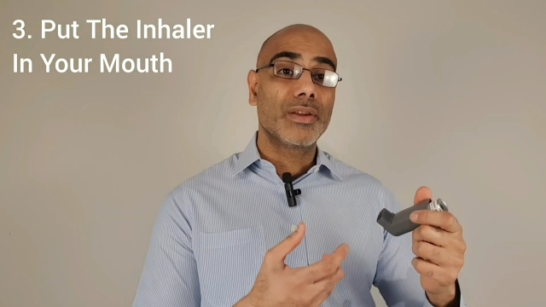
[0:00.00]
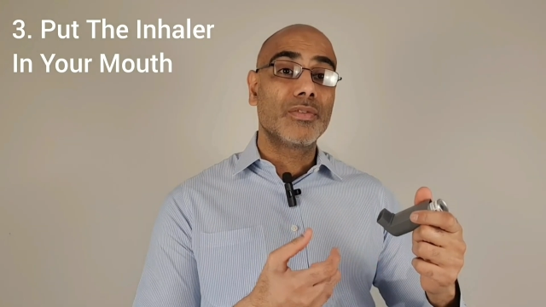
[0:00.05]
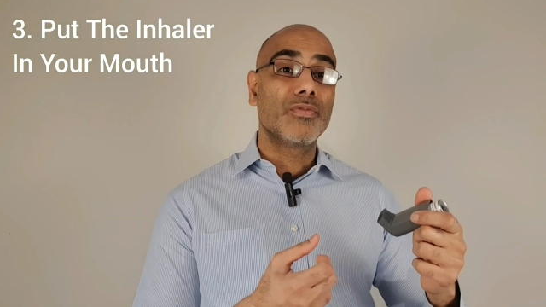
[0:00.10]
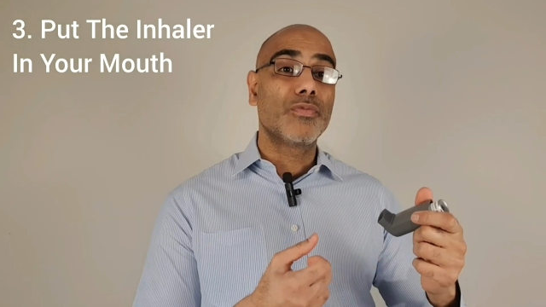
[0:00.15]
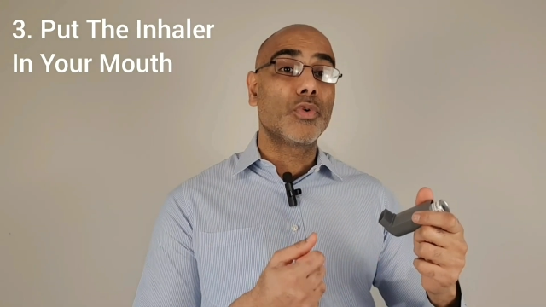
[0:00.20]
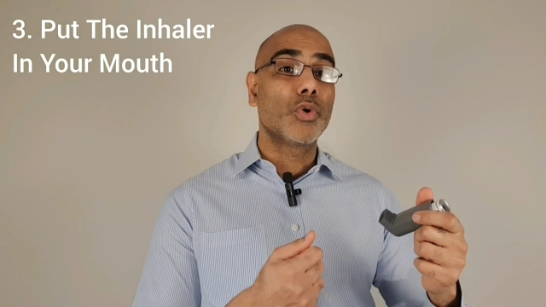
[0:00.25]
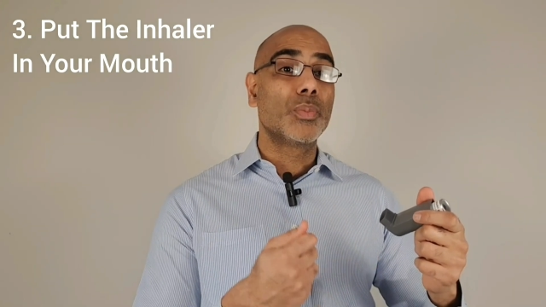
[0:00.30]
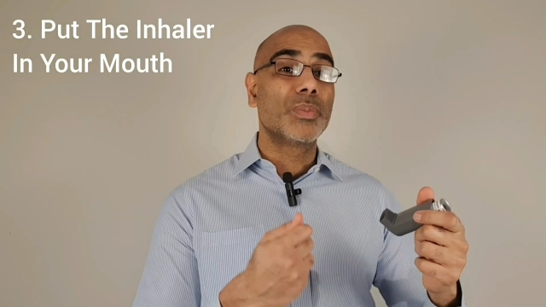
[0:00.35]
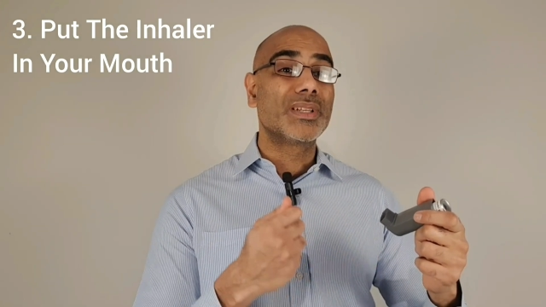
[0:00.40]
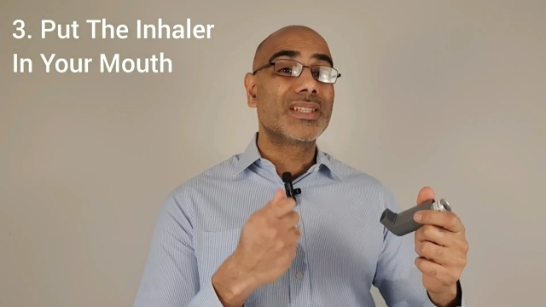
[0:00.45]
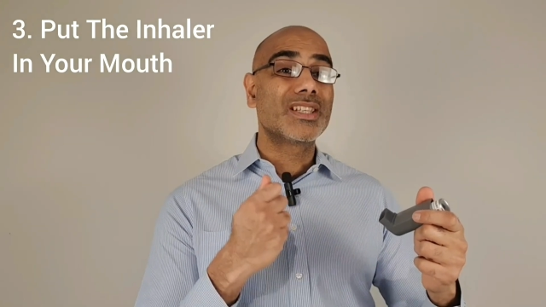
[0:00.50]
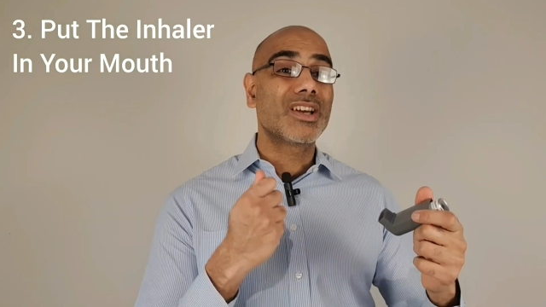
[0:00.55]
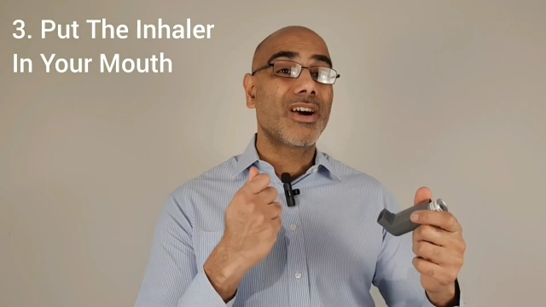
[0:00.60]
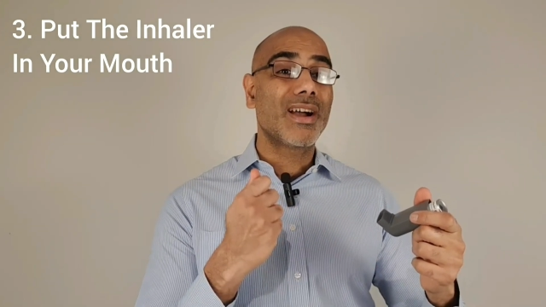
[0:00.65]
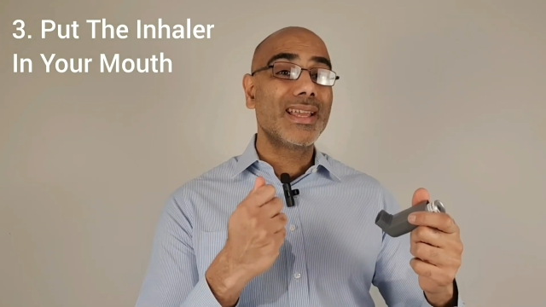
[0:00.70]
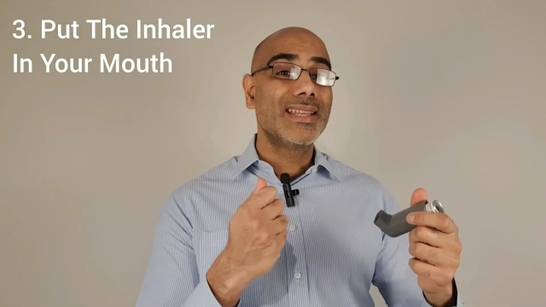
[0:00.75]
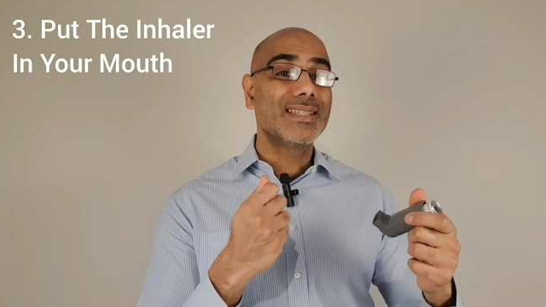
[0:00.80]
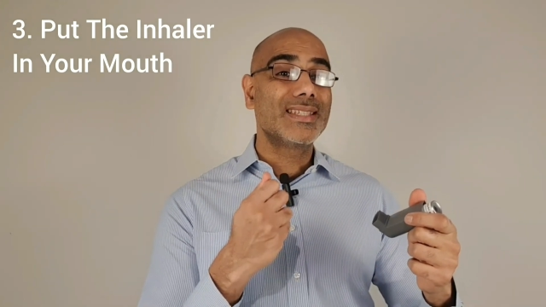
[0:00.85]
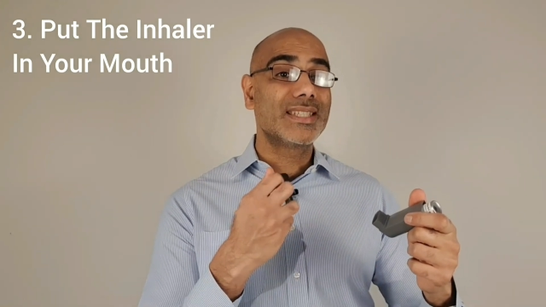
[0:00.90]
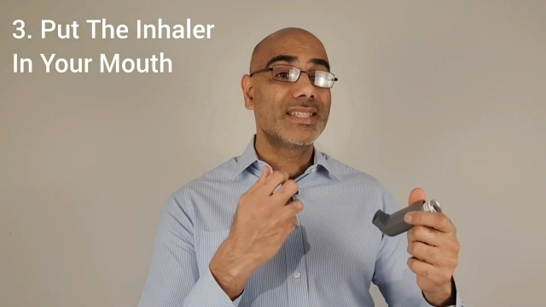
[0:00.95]
and form a
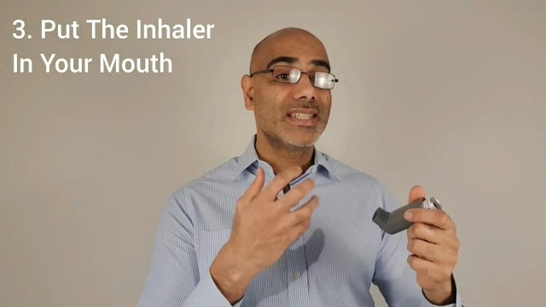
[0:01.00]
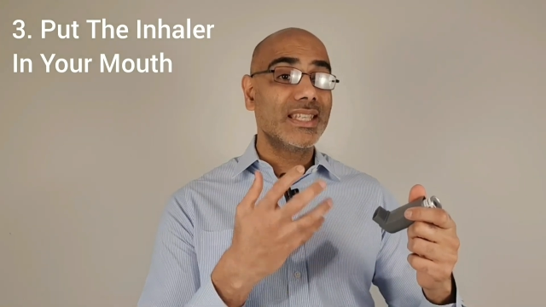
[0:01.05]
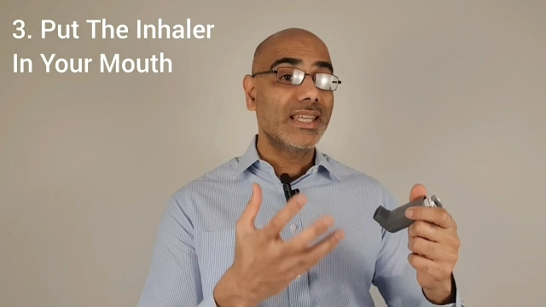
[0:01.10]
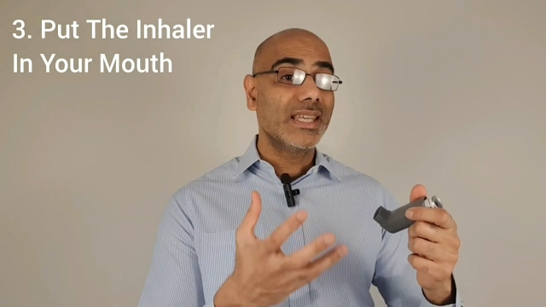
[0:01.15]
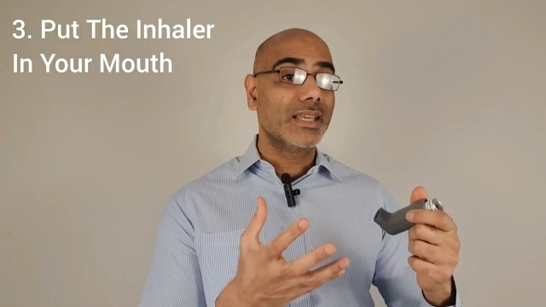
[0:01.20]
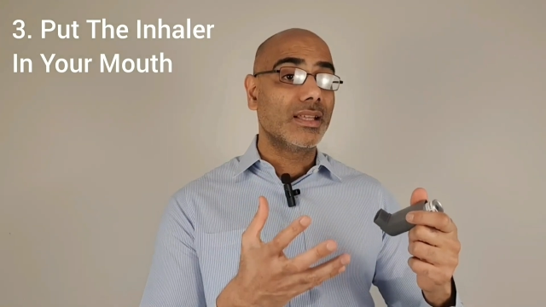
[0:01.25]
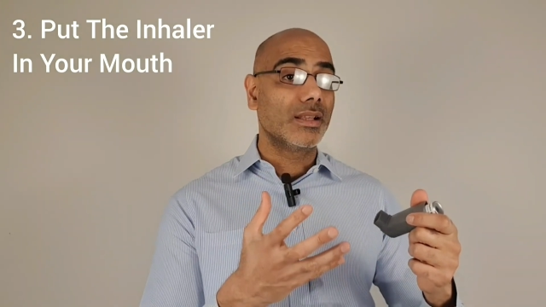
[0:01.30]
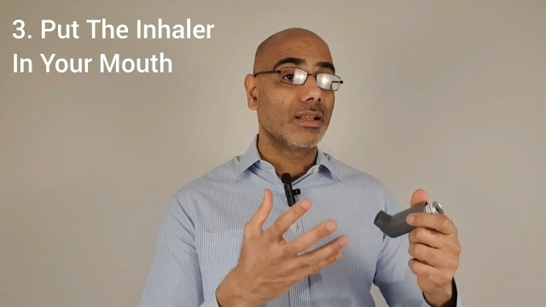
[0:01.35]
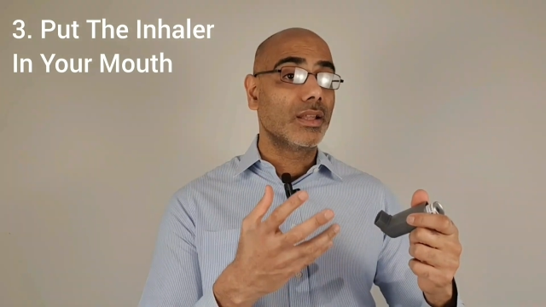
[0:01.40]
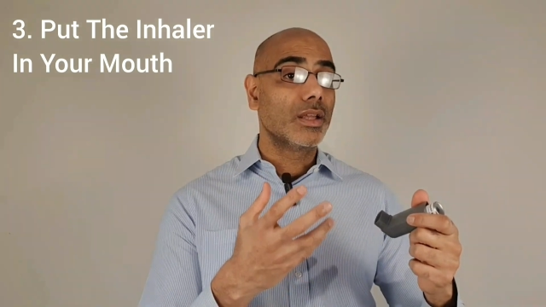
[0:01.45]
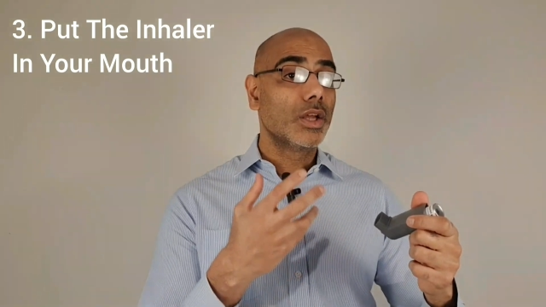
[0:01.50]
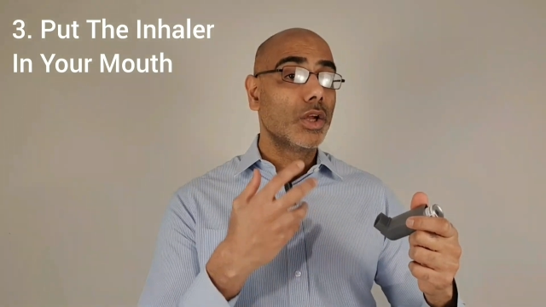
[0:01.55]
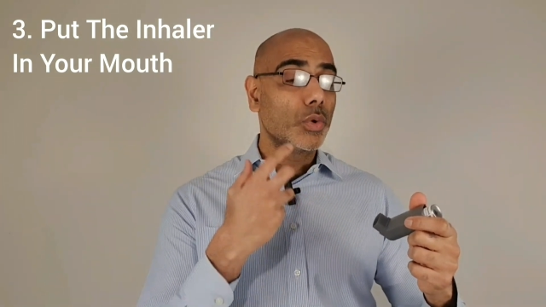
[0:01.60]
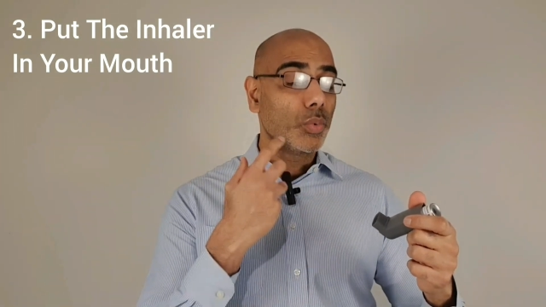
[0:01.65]
tight seal